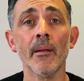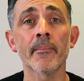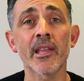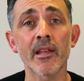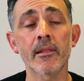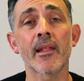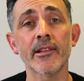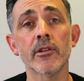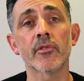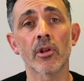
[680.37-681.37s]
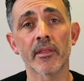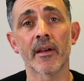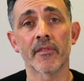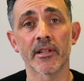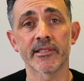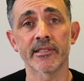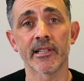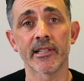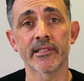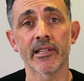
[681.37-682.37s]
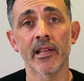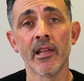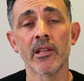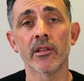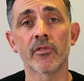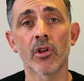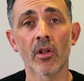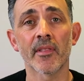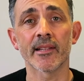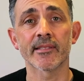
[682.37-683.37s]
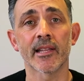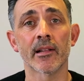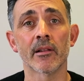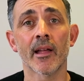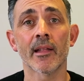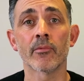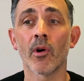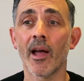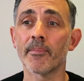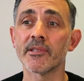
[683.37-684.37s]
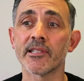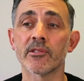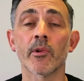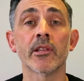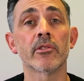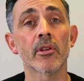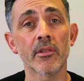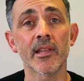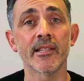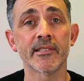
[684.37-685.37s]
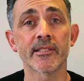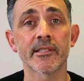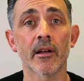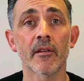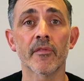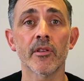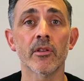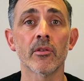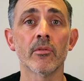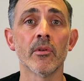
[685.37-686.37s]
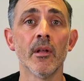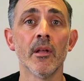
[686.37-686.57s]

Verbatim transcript: because then you've got that versatility, you've got that skill, and what happens is that when you do the easier stuff, you